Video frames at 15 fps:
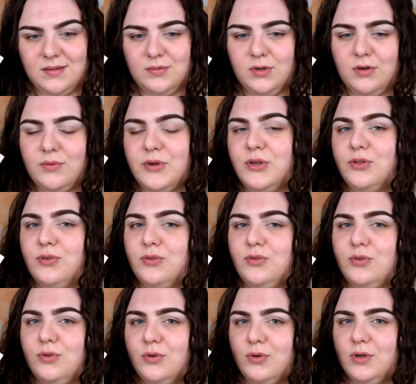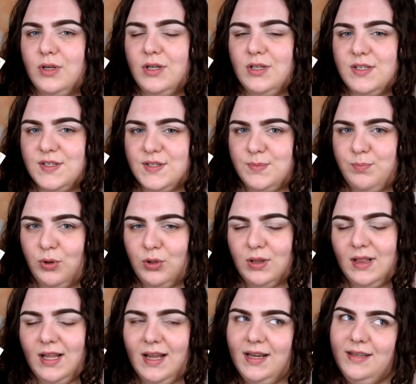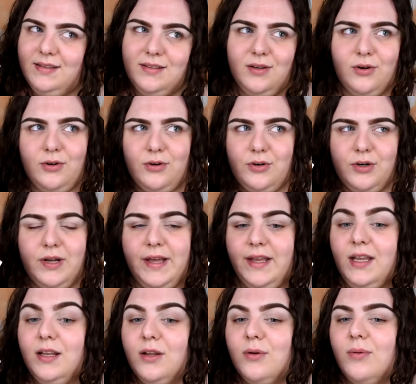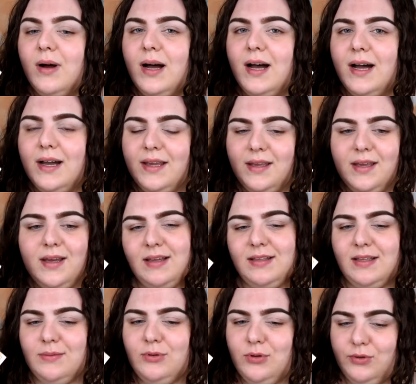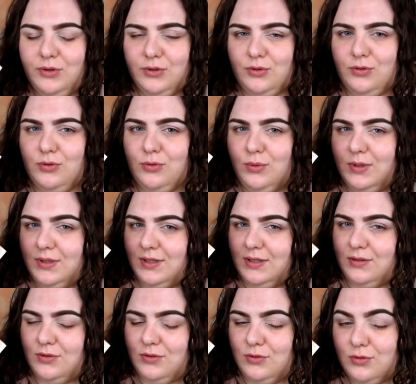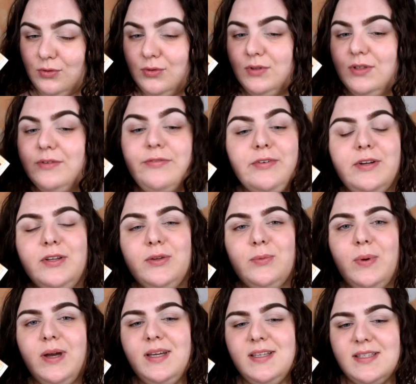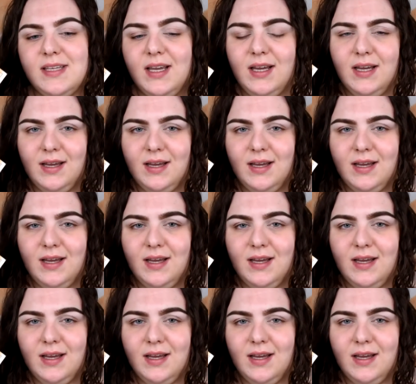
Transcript: I'm going to do spotlight or halo eye, and I'm going to do it in two different ways,